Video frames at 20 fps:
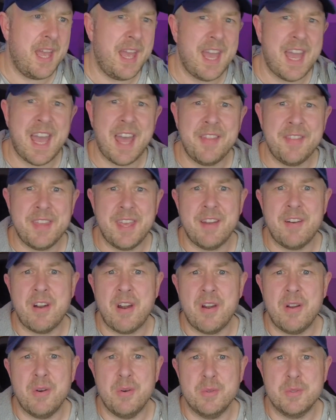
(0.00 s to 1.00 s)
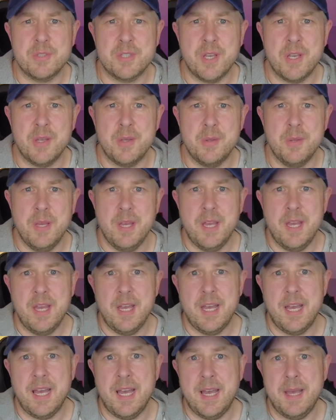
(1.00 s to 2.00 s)
And there are also
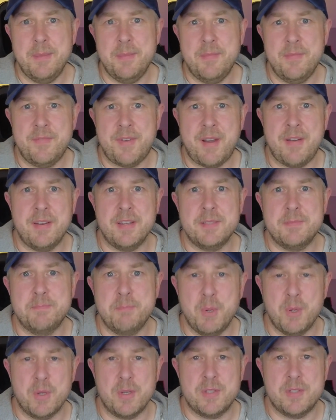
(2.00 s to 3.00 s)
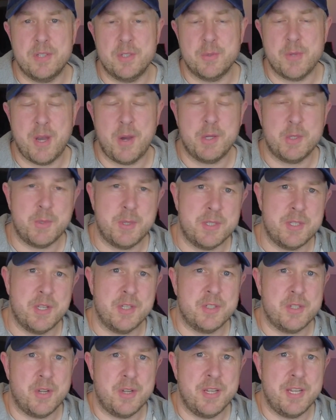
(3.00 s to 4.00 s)
various books as well, which we'll
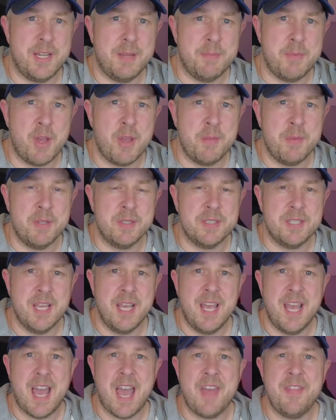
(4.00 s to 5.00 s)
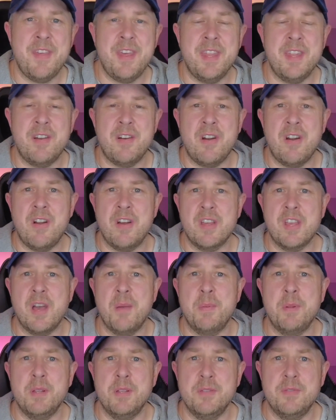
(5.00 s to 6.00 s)
touch on in a moment. And then there are a
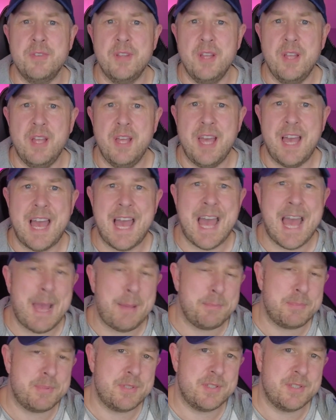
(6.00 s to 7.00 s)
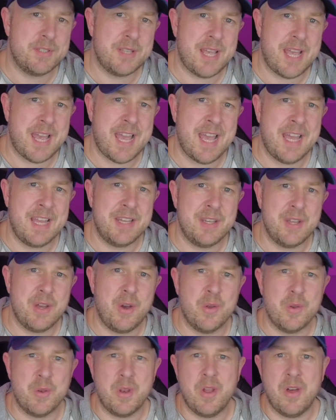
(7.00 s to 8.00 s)
couple of apps and
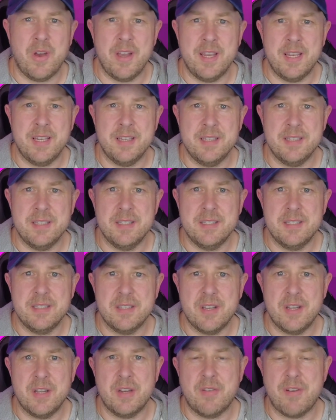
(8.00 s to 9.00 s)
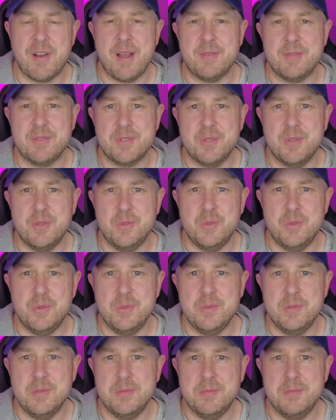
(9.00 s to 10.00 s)
online kind of ground
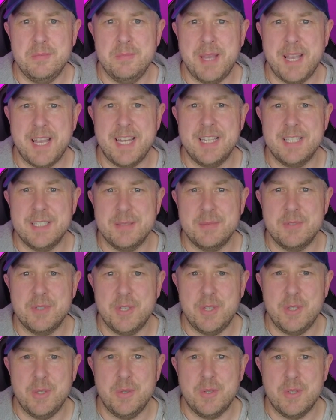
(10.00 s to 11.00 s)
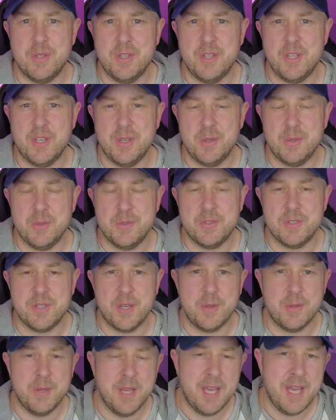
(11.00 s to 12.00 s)
school mechanisms that you can use.
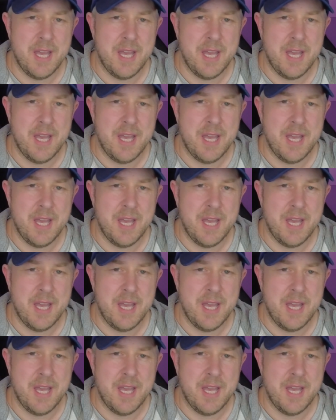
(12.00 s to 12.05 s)
So